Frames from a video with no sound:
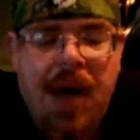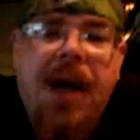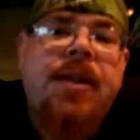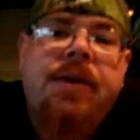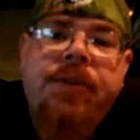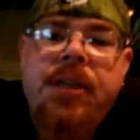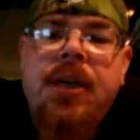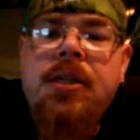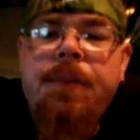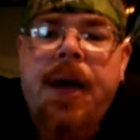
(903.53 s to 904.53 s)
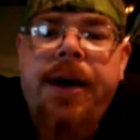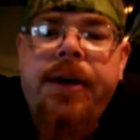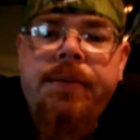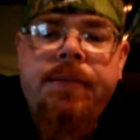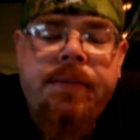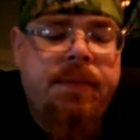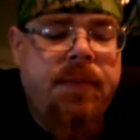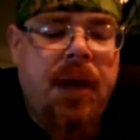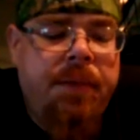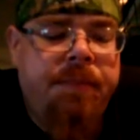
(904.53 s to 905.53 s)
I definitely say as a buyer,
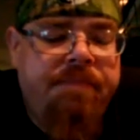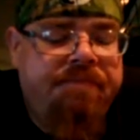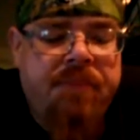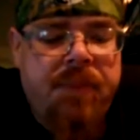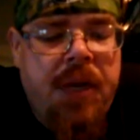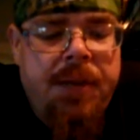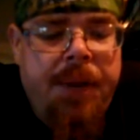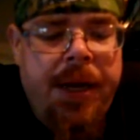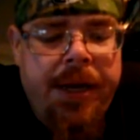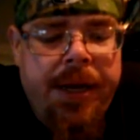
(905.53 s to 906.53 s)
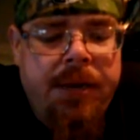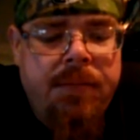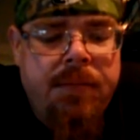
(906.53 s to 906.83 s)
I'd buy it again.